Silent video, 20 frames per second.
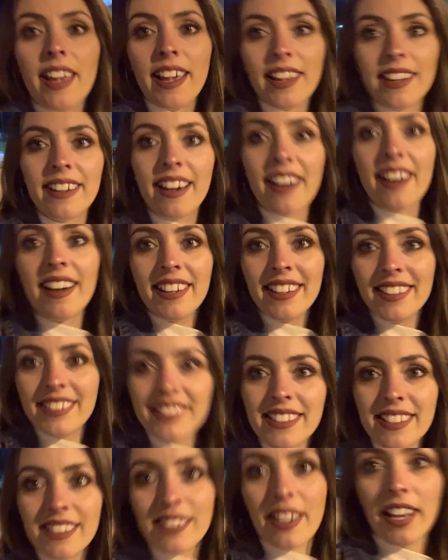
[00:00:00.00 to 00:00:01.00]

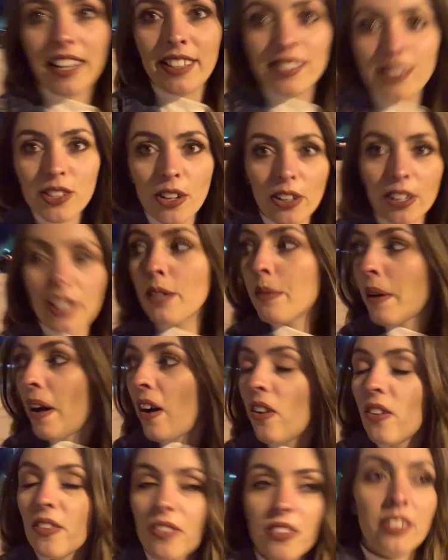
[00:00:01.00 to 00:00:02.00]
guys. Okay, sorry
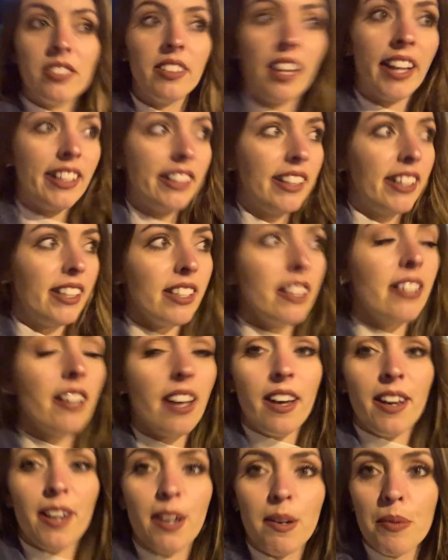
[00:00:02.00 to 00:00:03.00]
about the lighting.
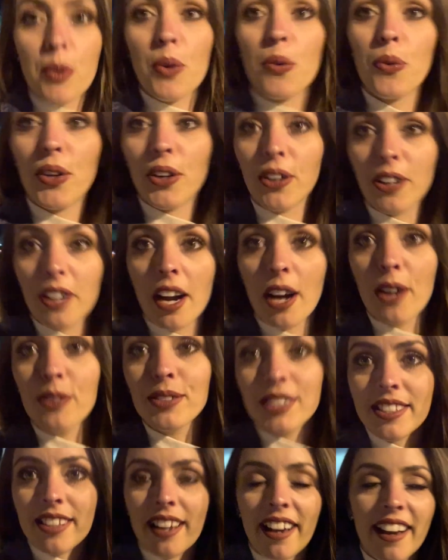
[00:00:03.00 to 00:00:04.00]
We are
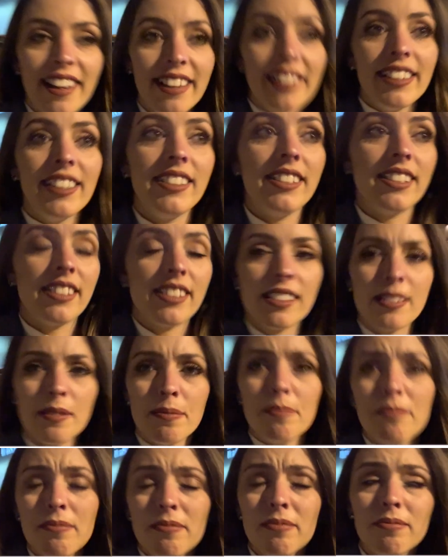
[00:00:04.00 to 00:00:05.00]
outside. It is
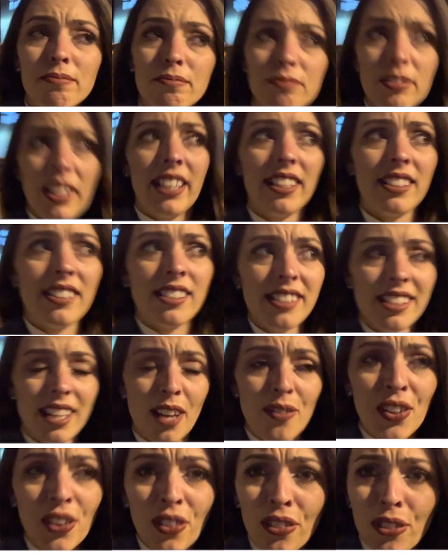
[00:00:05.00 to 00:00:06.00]
like
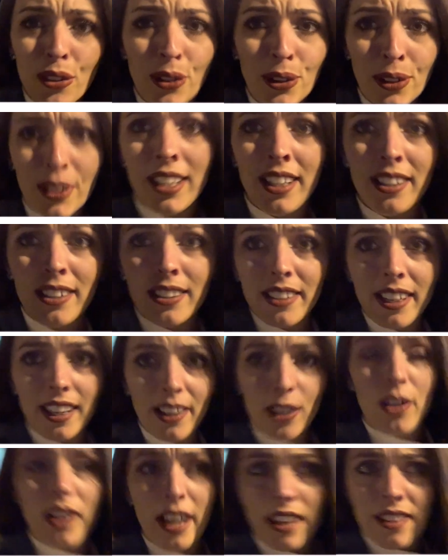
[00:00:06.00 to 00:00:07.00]
7:30,
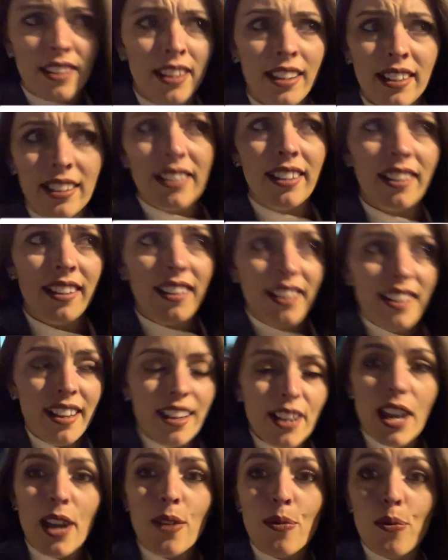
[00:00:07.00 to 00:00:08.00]
I think,
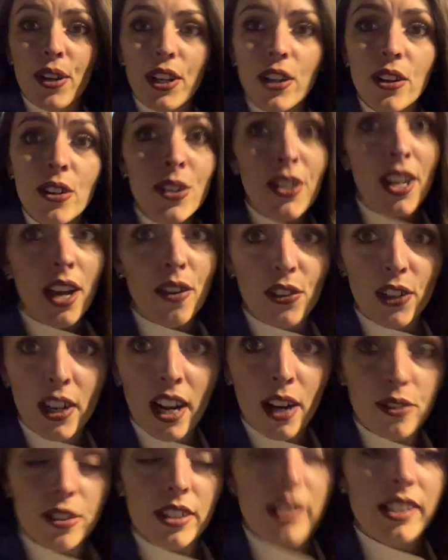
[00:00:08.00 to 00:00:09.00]
and we are never
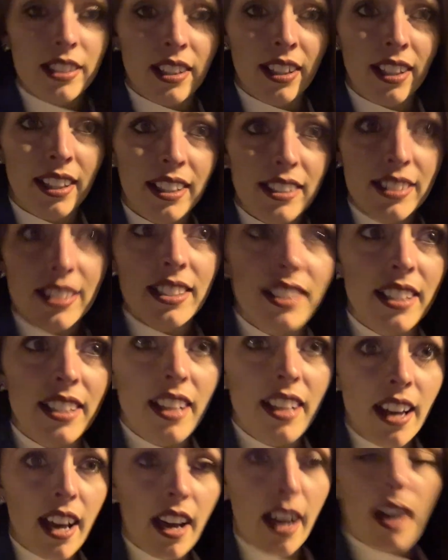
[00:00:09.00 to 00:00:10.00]
out this late.
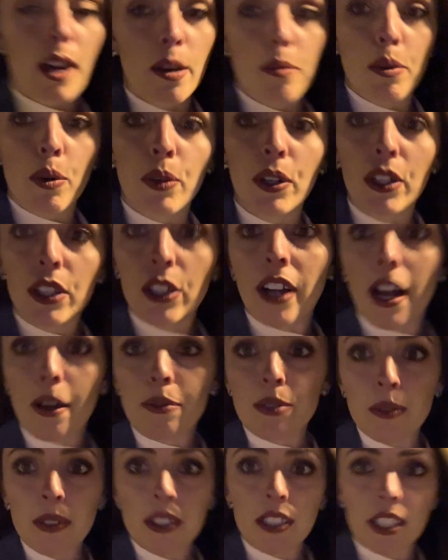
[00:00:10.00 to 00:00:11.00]
We're gonna grab
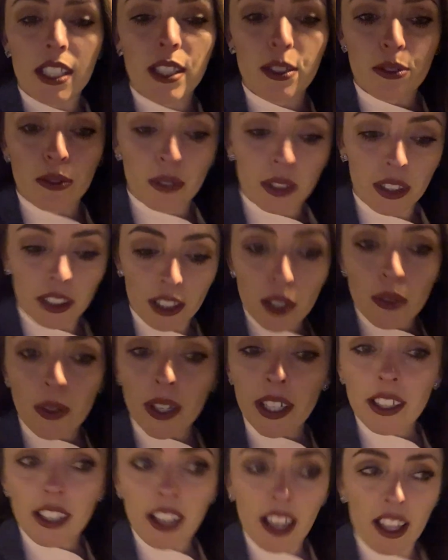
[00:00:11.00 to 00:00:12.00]
something to eat really
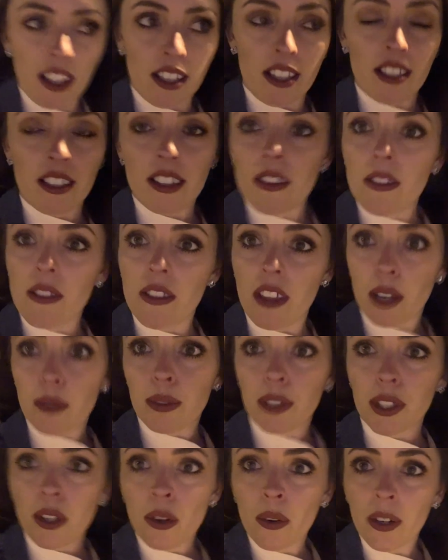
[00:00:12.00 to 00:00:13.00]
quick, and then
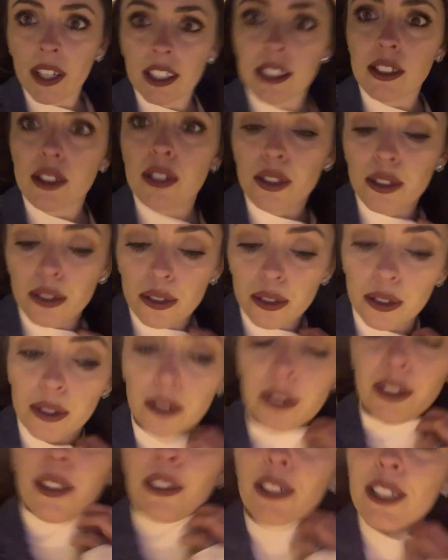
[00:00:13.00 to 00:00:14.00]
we're going
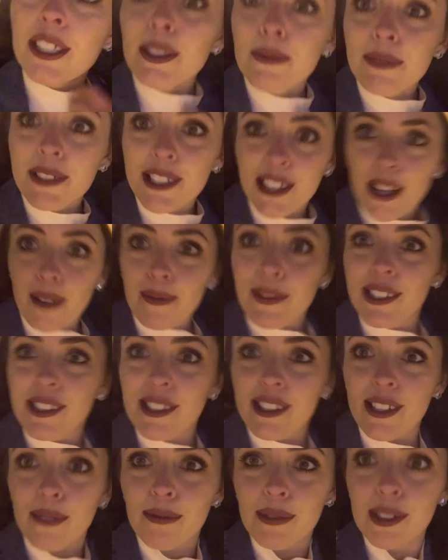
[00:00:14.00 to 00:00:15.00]
to go Christmas shopping.
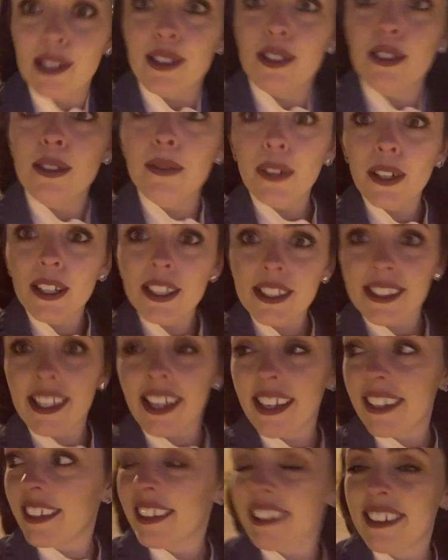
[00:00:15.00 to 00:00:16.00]
So I'm super
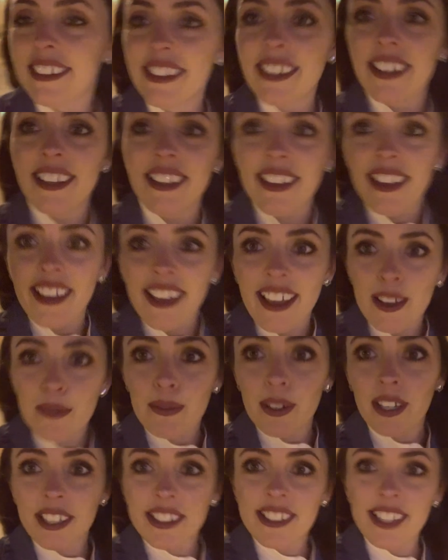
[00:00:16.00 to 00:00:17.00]
excited, and
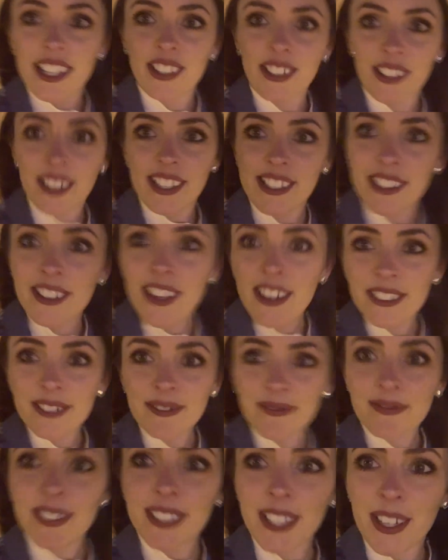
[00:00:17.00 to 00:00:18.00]
we're gonna take you guys along.
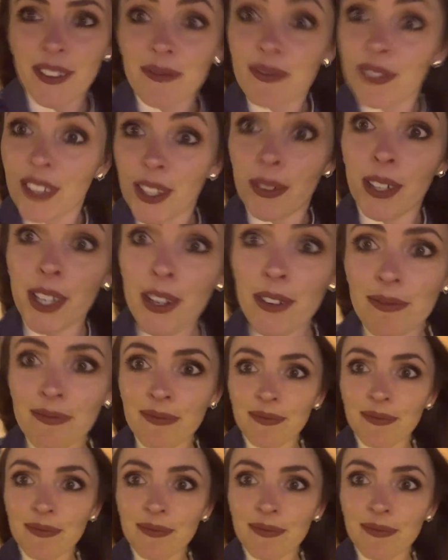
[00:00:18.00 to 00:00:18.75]
So here we go.